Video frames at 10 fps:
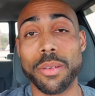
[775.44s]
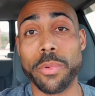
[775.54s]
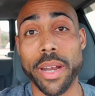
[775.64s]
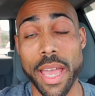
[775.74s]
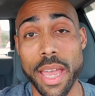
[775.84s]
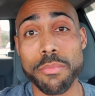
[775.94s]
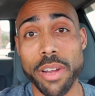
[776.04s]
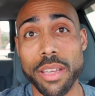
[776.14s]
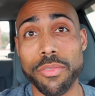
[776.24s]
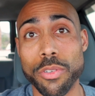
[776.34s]
what I am
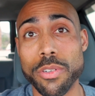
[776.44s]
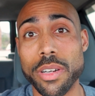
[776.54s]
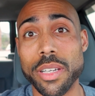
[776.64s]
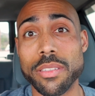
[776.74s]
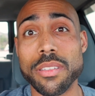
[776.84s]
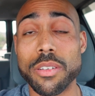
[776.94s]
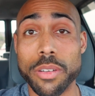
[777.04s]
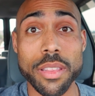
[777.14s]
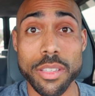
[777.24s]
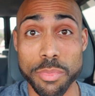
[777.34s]
ready for is to go
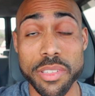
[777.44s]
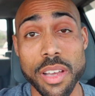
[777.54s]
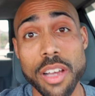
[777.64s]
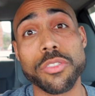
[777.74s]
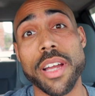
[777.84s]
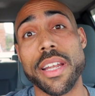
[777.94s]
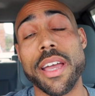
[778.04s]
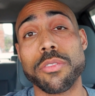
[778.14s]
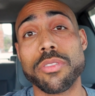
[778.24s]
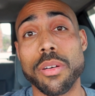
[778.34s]
get this massage right
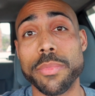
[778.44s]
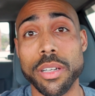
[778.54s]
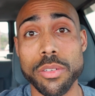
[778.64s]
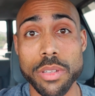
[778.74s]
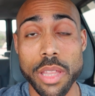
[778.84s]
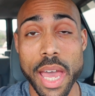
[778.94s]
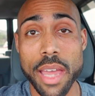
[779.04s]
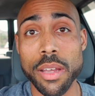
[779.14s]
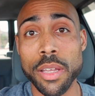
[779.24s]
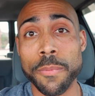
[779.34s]
now. So I'm gonna go do
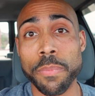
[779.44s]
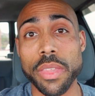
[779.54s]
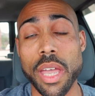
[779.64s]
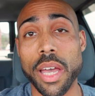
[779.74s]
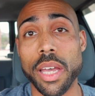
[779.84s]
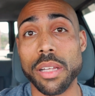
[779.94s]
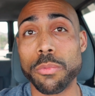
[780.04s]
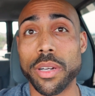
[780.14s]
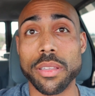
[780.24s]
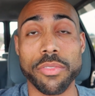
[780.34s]
that. Uh,
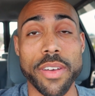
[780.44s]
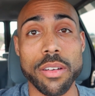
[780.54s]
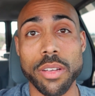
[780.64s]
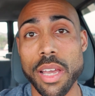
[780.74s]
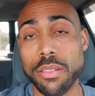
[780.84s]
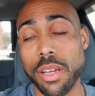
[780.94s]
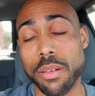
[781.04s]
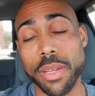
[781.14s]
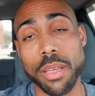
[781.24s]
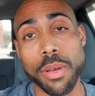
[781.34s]
and we're at the final countdown.
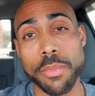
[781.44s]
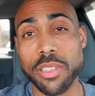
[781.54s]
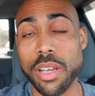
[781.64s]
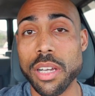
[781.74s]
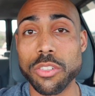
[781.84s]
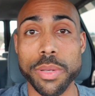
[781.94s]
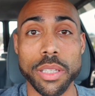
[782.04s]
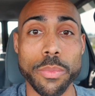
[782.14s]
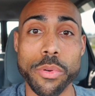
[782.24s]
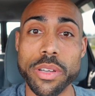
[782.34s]
I'm gonna get my massage,
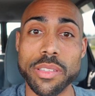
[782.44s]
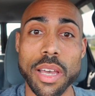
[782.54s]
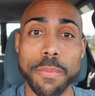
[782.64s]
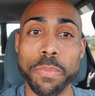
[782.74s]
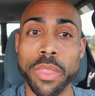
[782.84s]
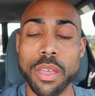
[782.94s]
pick the boys up.